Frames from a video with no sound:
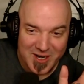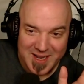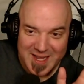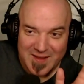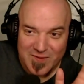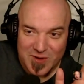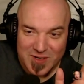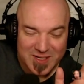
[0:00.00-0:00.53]

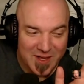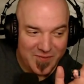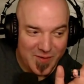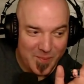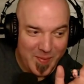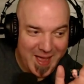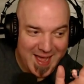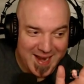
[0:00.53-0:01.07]
give yourself a
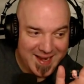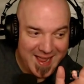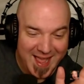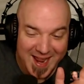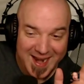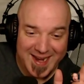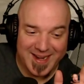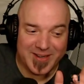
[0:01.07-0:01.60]
bad
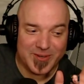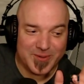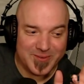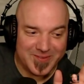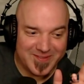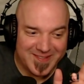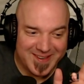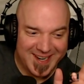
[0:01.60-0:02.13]
headache,
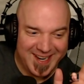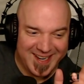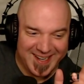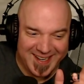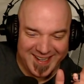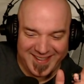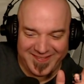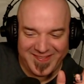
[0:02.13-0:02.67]
dude.
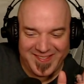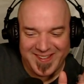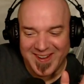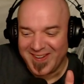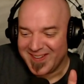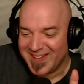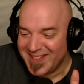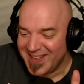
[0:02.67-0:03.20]
You
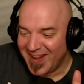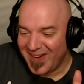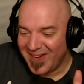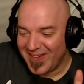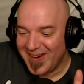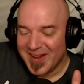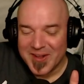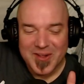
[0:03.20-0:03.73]
don't
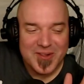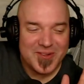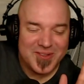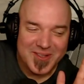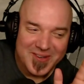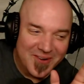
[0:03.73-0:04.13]
know. You